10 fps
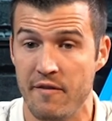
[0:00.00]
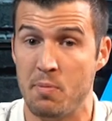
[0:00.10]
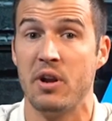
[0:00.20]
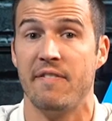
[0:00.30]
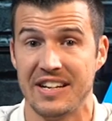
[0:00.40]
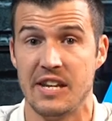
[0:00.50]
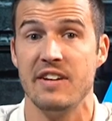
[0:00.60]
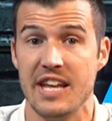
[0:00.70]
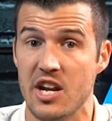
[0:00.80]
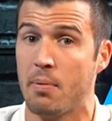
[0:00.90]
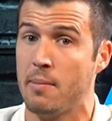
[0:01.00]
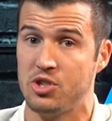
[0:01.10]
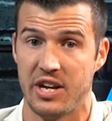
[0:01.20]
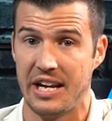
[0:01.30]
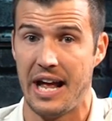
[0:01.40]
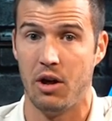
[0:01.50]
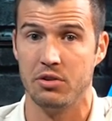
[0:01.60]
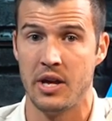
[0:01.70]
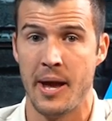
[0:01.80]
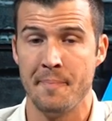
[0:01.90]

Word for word: You put enough activity in, I promise you'll get it out.